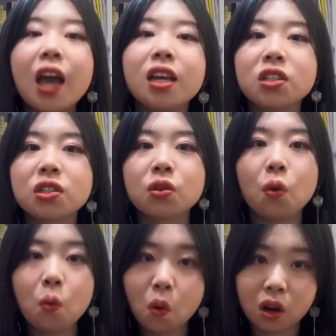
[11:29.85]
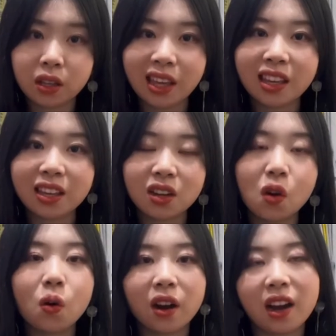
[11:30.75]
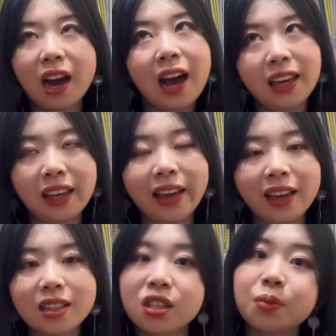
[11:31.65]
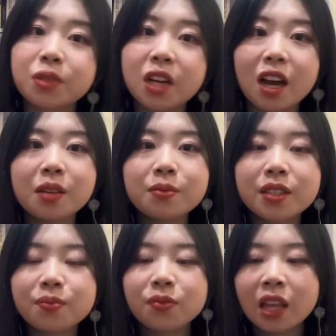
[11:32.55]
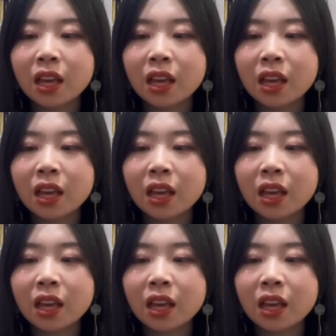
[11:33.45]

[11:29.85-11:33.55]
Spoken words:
is walking or hiking sometimes.